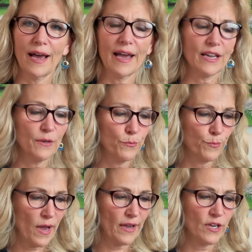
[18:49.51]
I could
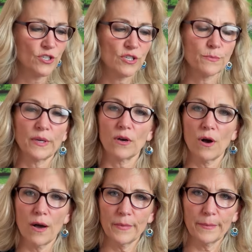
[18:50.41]
I could just be
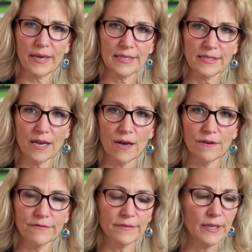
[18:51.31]
calming myself